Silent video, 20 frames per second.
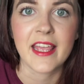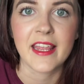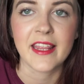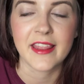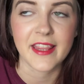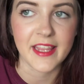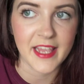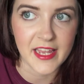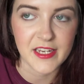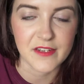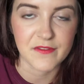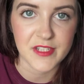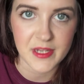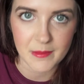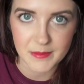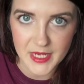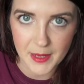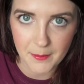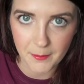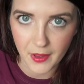at the end of
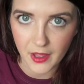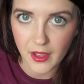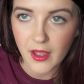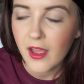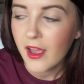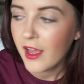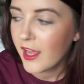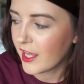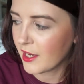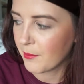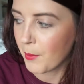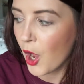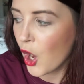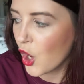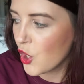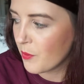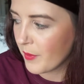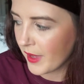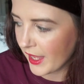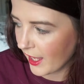September, and I'm
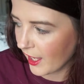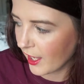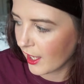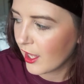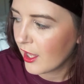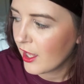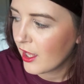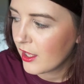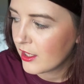hoping,